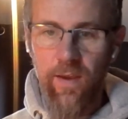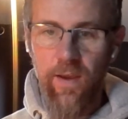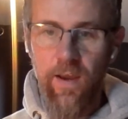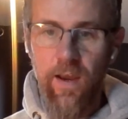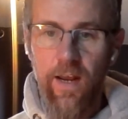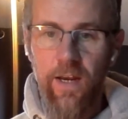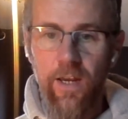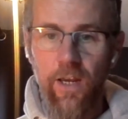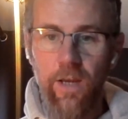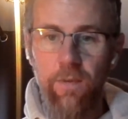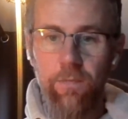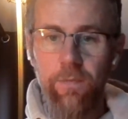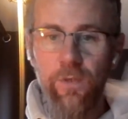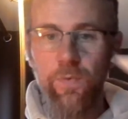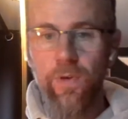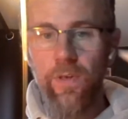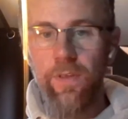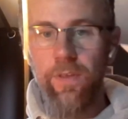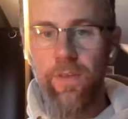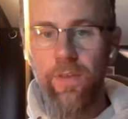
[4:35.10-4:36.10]
and it comes
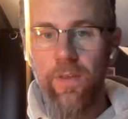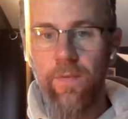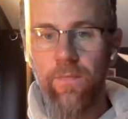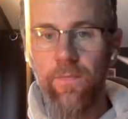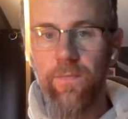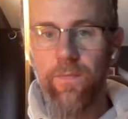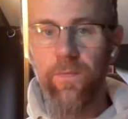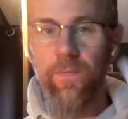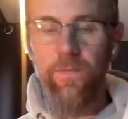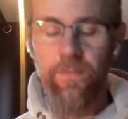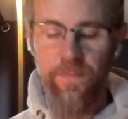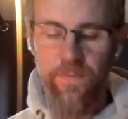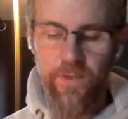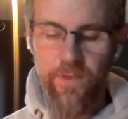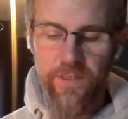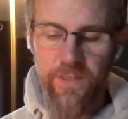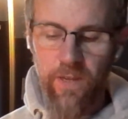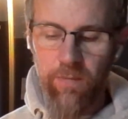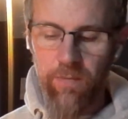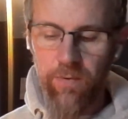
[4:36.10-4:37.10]
with the
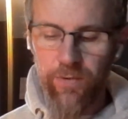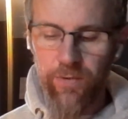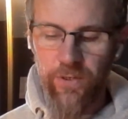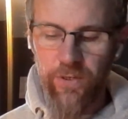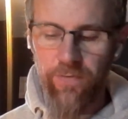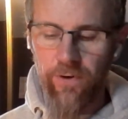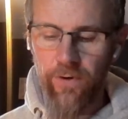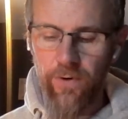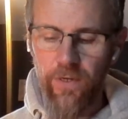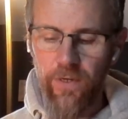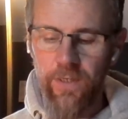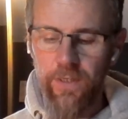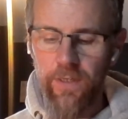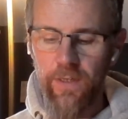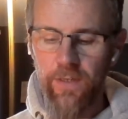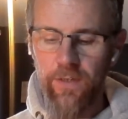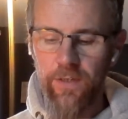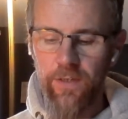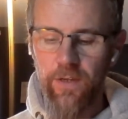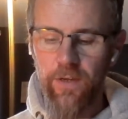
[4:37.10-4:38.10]
samples you
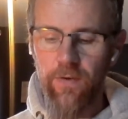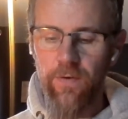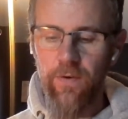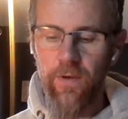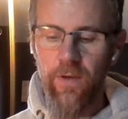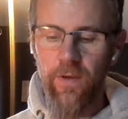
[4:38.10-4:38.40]
requested. So